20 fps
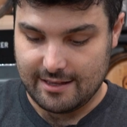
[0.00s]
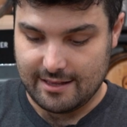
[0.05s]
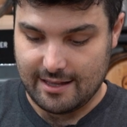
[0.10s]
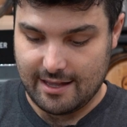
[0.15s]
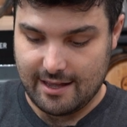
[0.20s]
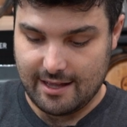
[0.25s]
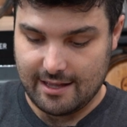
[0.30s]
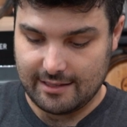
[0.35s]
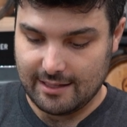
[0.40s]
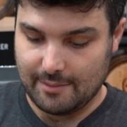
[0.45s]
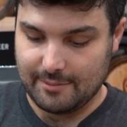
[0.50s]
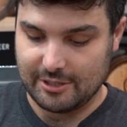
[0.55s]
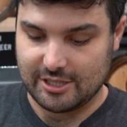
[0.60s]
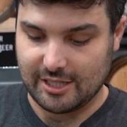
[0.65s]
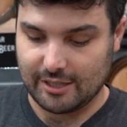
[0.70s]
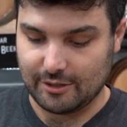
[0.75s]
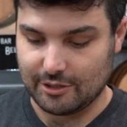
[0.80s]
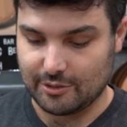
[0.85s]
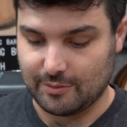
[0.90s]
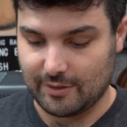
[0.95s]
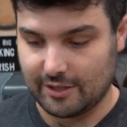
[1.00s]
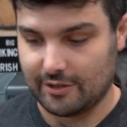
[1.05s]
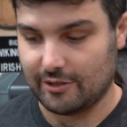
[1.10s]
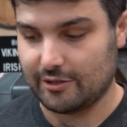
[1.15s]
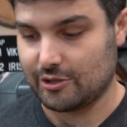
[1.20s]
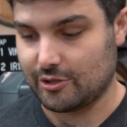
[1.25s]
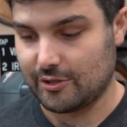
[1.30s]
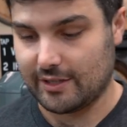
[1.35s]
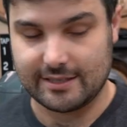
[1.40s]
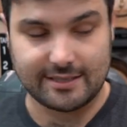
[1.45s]
Limoncello is one of
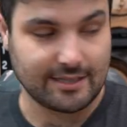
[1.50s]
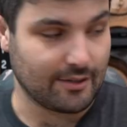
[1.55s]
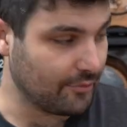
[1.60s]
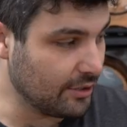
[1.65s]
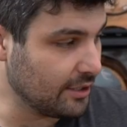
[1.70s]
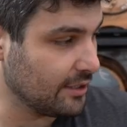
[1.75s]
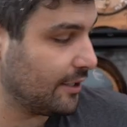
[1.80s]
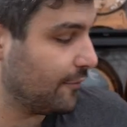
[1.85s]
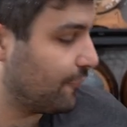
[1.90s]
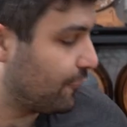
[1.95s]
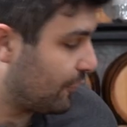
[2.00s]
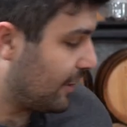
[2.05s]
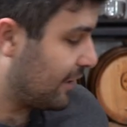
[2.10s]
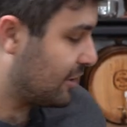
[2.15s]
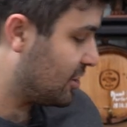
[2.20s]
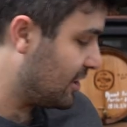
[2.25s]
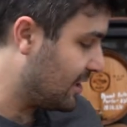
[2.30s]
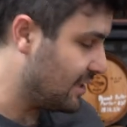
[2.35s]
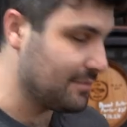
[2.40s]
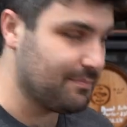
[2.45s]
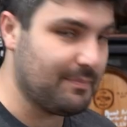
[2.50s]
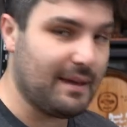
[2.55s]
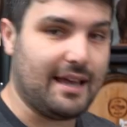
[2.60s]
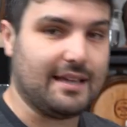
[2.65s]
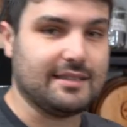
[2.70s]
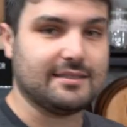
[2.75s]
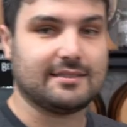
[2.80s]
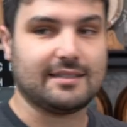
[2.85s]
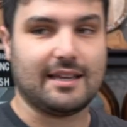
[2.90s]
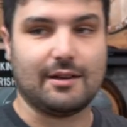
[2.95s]
those drinks that really, fresh is
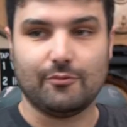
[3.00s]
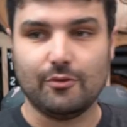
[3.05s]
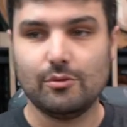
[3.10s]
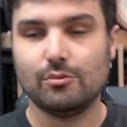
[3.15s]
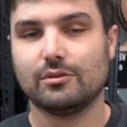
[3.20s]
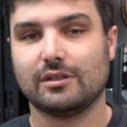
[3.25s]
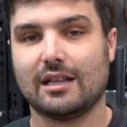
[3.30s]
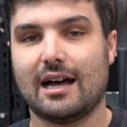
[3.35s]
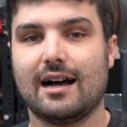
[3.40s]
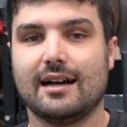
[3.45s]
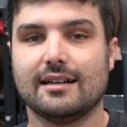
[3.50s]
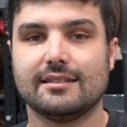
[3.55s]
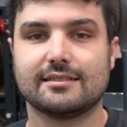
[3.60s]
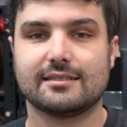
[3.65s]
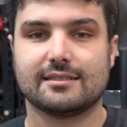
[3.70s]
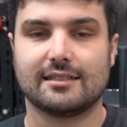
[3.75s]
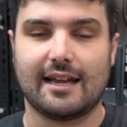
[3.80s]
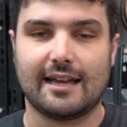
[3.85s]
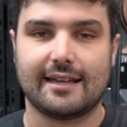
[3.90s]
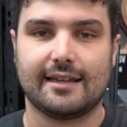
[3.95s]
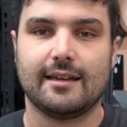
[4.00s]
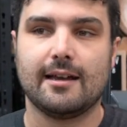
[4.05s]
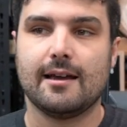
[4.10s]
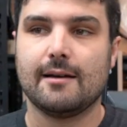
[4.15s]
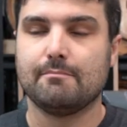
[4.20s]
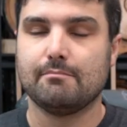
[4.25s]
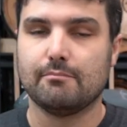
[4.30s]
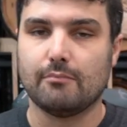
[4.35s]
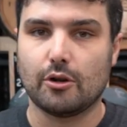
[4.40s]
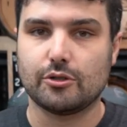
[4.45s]
best. It will last like
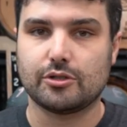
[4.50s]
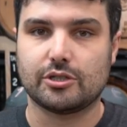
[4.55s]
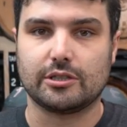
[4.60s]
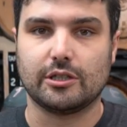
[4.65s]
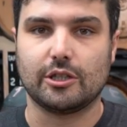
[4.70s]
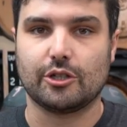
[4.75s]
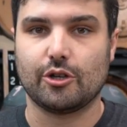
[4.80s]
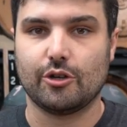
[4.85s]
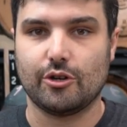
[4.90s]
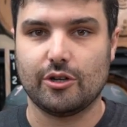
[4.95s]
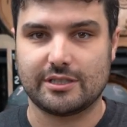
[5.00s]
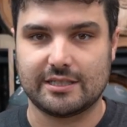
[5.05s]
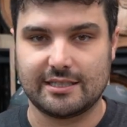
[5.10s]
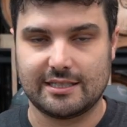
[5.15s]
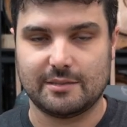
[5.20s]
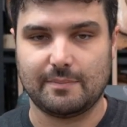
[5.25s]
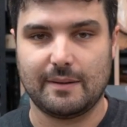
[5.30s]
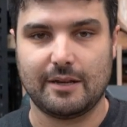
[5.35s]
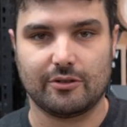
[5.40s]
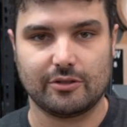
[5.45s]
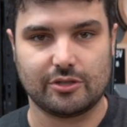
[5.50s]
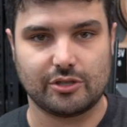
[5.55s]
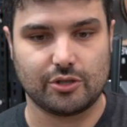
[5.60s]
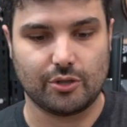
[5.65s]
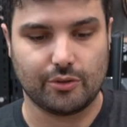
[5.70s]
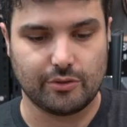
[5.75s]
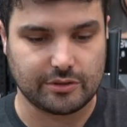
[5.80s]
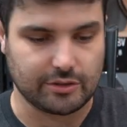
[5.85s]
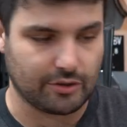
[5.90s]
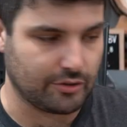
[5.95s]
most liqueurs and spirits
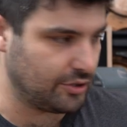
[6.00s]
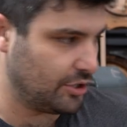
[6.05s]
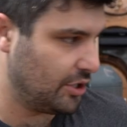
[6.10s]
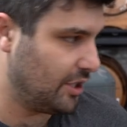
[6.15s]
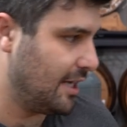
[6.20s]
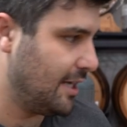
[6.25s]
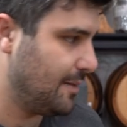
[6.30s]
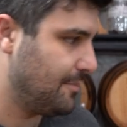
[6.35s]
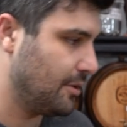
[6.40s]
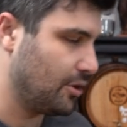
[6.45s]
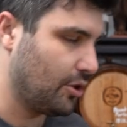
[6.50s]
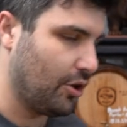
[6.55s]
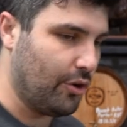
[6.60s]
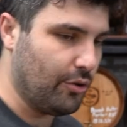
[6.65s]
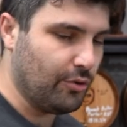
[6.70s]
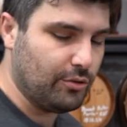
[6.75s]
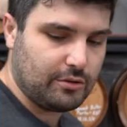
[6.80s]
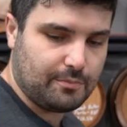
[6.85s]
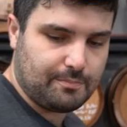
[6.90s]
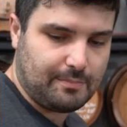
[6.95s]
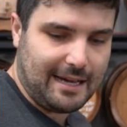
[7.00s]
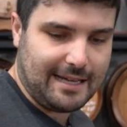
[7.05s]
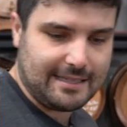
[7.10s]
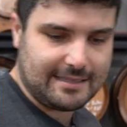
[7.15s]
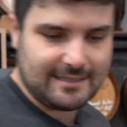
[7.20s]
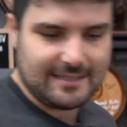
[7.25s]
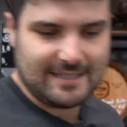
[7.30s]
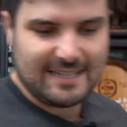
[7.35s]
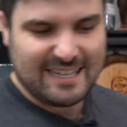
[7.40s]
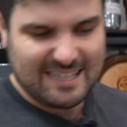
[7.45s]
do, as long as you keep it cold,
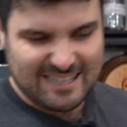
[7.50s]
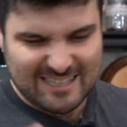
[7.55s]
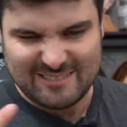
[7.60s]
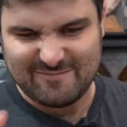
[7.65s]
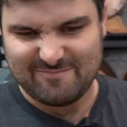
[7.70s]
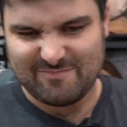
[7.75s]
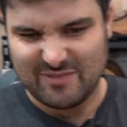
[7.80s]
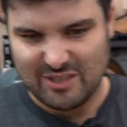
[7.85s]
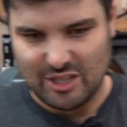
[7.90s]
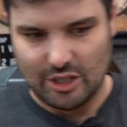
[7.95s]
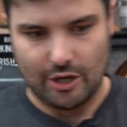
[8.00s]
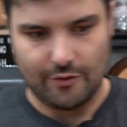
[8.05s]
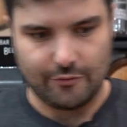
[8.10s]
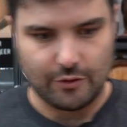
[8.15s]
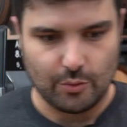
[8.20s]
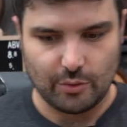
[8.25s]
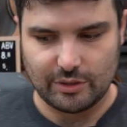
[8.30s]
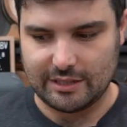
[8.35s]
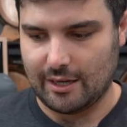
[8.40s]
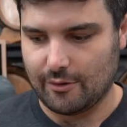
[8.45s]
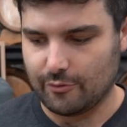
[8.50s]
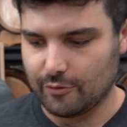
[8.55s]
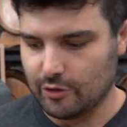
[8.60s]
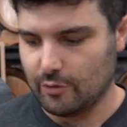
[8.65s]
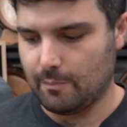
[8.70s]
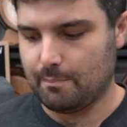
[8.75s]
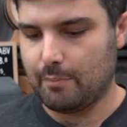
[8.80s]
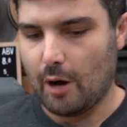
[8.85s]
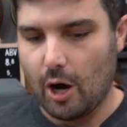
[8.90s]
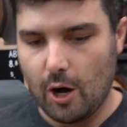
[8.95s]
but you know, if you want that
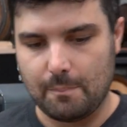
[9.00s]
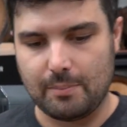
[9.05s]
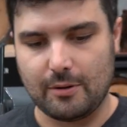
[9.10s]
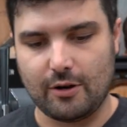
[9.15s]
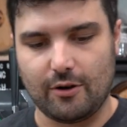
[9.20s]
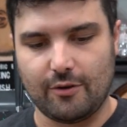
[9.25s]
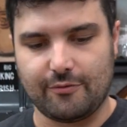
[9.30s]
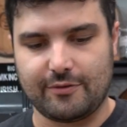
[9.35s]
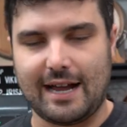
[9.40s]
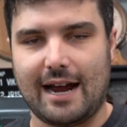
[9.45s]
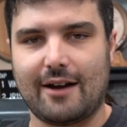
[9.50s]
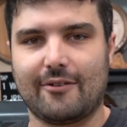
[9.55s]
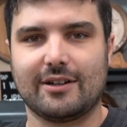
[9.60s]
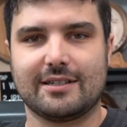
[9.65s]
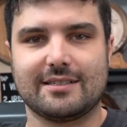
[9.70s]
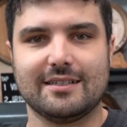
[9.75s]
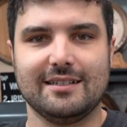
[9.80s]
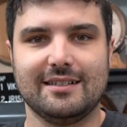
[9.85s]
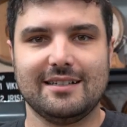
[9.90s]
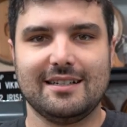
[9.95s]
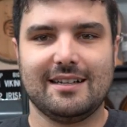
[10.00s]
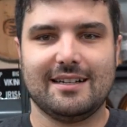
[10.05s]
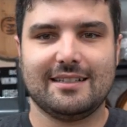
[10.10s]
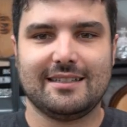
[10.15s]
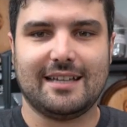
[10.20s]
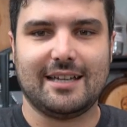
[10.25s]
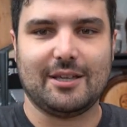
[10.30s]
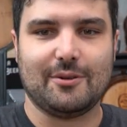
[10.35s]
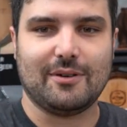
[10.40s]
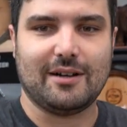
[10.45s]
real pop of character,
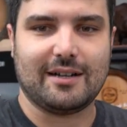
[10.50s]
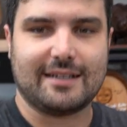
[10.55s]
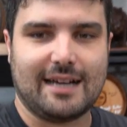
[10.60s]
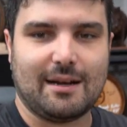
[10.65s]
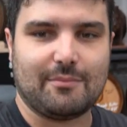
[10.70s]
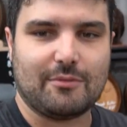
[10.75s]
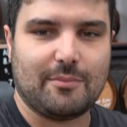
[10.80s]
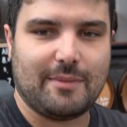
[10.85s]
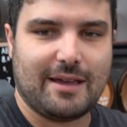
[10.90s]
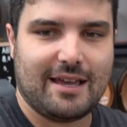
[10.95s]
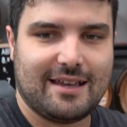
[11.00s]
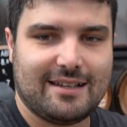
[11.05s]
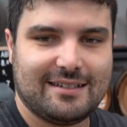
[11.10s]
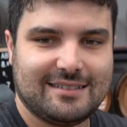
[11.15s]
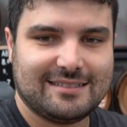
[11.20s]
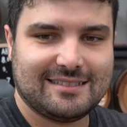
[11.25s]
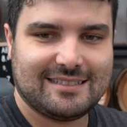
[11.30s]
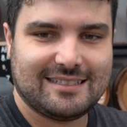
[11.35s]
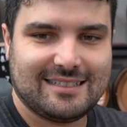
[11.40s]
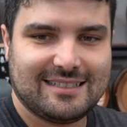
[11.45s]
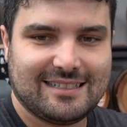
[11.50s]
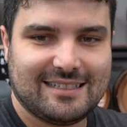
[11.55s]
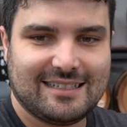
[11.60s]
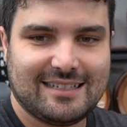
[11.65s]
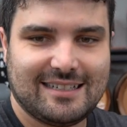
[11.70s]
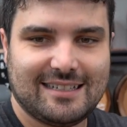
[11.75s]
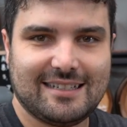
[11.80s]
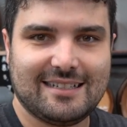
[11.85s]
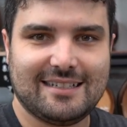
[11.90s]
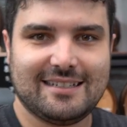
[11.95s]
there you are, cameraman.
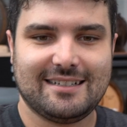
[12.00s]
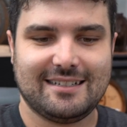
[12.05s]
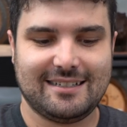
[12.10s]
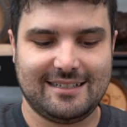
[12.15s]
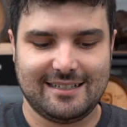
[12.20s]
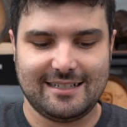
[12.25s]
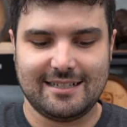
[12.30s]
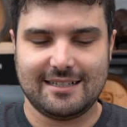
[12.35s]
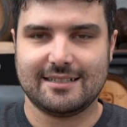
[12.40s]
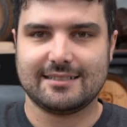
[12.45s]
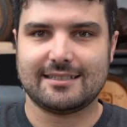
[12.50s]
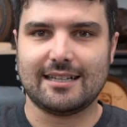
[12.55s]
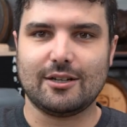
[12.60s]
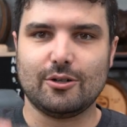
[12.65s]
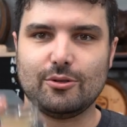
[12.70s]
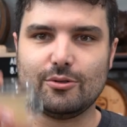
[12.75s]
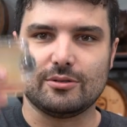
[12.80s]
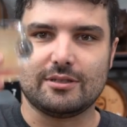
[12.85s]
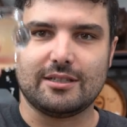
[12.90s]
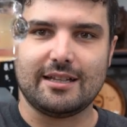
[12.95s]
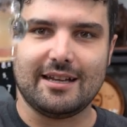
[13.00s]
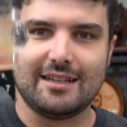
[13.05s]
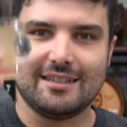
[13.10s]
Salute.